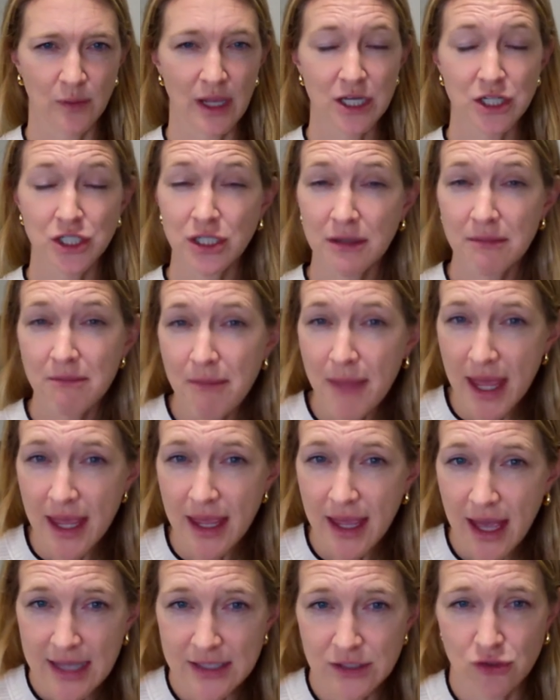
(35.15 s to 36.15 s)
we actually
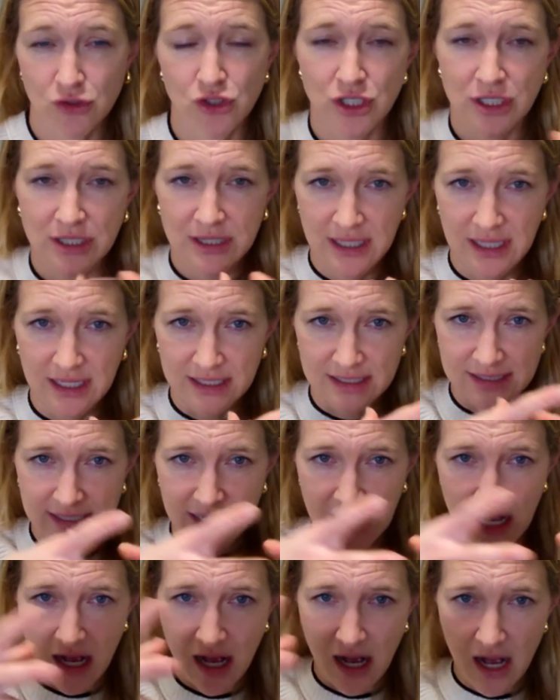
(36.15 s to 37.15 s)
make estrogen the
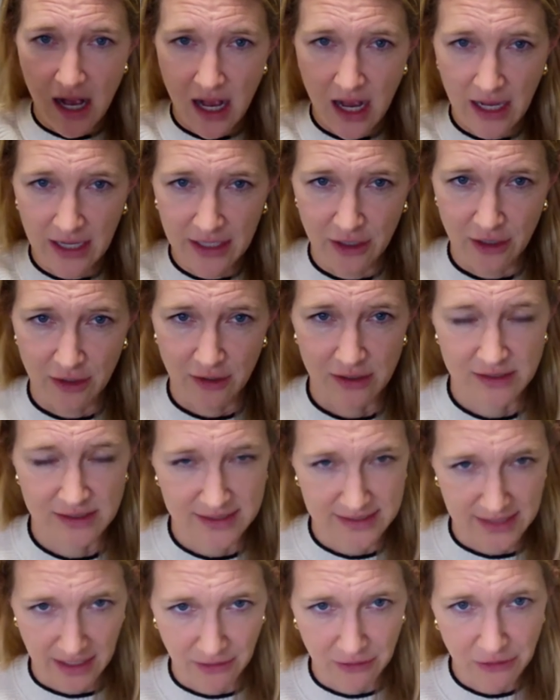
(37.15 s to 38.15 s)
entire
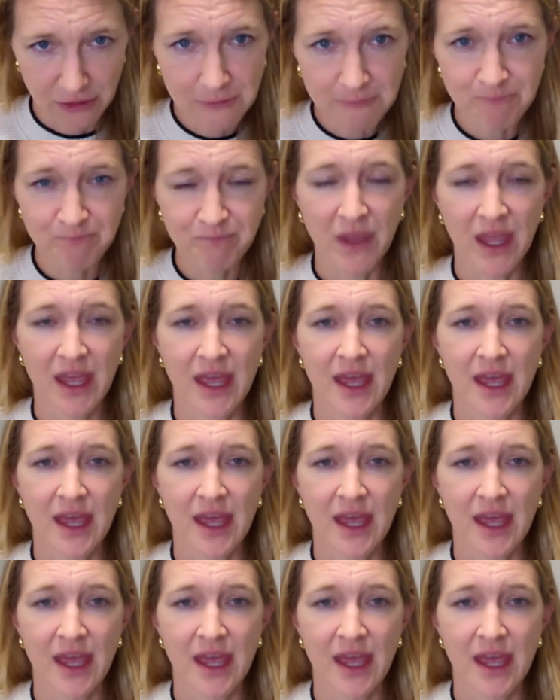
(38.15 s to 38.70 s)
cycle.